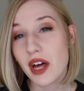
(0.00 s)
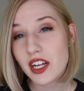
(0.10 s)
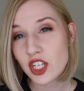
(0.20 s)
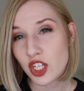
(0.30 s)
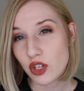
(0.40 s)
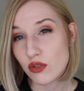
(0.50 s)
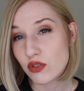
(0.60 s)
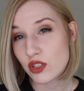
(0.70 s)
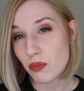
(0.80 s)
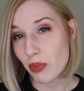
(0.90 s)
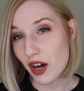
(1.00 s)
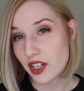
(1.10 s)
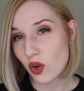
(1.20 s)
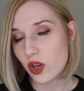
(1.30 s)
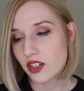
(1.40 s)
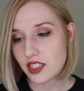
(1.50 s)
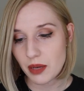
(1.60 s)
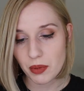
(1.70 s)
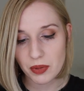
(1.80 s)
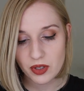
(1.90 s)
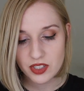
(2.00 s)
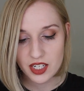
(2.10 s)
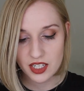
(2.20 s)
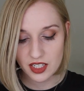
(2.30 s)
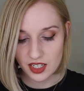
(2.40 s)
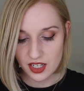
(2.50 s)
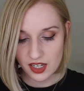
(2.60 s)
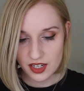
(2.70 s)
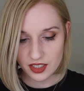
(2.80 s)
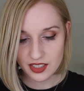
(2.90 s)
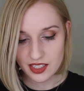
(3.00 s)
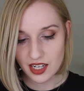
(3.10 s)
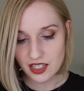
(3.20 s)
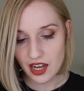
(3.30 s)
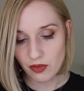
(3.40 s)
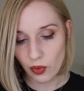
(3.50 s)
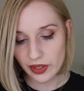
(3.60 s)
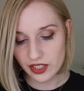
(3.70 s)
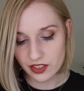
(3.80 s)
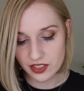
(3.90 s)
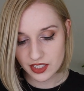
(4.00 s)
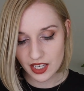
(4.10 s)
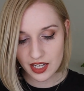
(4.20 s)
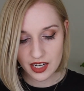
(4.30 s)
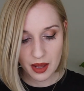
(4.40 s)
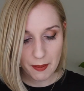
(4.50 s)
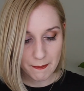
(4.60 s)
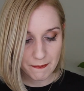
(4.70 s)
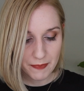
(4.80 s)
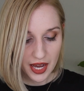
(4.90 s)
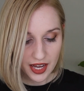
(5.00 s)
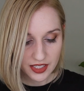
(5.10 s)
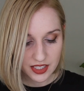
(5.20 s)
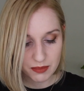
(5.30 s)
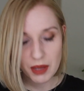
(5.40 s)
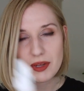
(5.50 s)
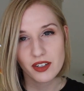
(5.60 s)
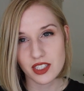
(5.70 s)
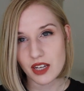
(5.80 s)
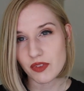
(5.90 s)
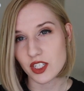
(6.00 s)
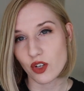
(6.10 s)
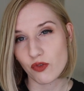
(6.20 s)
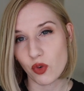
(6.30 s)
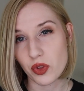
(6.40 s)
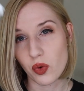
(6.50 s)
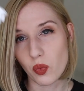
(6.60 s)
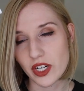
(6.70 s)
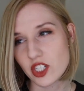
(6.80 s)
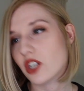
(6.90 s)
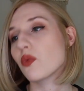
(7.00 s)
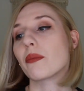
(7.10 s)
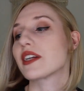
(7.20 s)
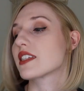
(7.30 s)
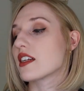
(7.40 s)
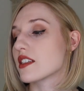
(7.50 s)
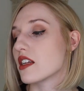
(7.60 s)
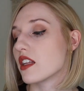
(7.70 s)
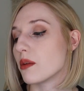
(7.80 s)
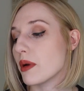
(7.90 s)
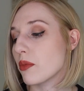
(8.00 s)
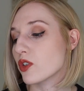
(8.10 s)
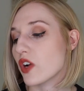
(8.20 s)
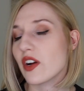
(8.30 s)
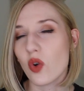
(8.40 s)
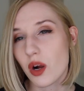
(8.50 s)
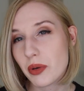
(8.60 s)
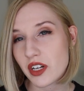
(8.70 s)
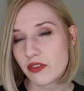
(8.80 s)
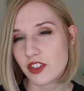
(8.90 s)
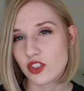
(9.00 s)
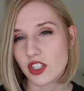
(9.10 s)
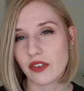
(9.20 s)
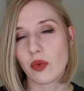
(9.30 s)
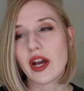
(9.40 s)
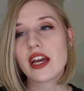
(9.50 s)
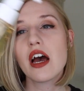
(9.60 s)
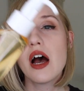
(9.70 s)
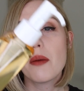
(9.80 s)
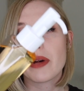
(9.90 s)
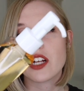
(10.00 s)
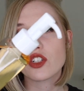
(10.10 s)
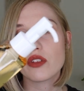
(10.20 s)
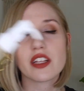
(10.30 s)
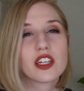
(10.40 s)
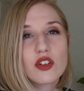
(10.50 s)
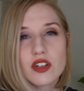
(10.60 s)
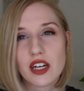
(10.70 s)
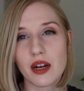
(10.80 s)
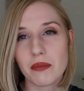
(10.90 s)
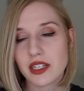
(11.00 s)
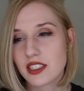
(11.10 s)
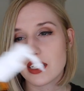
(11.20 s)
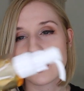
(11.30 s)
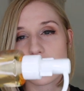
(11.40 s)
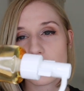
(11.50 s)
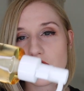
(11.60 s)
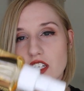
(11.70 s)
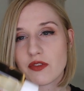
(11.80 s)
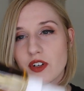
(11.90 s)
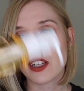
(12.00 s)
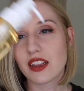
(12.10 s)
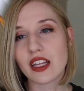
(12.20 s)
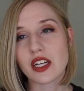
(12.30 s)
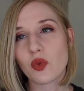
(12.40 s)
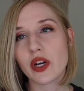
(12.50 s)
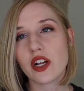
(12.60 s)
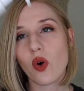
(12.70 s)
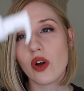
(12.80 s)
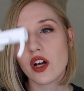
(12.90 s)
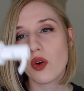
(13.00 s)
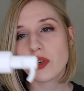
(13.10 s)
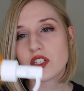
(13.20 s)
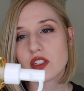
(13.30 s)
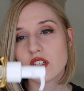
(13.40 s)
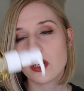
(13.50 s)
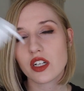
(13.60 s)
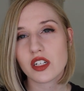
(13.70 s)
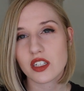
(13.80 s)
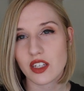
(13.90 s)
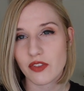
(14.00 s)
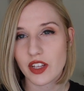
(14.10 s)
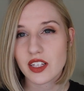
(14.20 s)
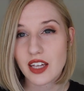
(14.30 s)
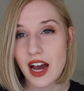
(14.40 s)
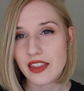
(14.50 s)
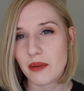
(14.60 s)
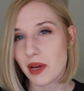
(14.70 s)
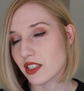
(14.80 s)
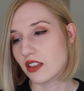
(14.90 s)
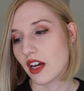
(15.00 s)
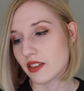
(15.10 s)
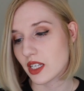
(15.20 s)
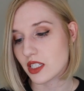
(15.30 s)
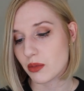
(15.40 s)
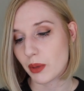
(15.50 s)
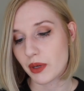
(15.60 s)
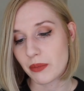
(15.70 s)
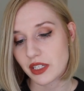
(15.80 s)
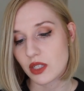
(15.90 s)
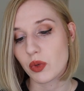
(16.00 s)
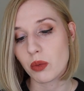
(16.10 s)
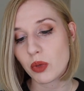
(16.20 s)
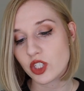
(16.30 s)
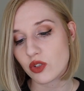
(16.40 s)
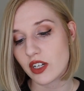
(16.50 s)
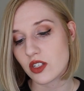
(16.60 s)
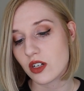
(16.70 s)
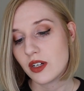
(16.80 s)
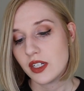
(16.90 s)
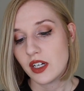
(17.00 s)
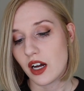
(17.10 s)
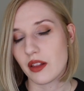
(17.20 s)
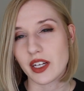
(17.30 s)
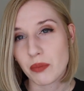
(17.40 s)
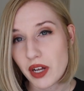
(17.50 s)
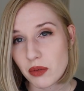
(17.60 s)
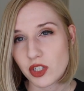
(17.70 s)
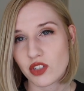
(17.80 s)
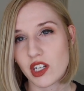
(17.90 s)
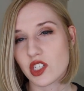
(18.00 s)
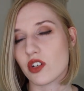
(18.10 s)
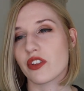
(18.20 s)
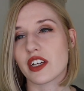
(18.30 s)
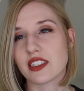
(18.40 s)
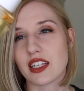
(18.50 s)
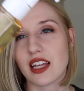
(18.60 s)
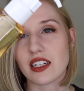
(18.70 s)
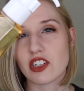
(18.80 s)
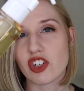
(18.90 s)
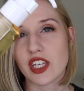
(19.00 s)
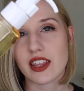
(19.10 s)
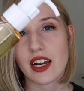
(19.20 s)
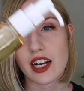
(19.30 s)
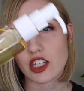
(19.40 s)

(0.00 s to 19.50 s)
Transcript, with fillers: not a huge body oil type of person because I tend to have oilier skin, but maybe I'll save this for the winter when my skin is a little bit more dry or I'll put it in a future giveaway. But I do like that you can kind of mix this. It does look like a very liquid oil, which is good because I feel like, yeah, that makes a lot of sense to be able to mix it with a moisturizer, uh, like a body moisturizer or things like that to just get that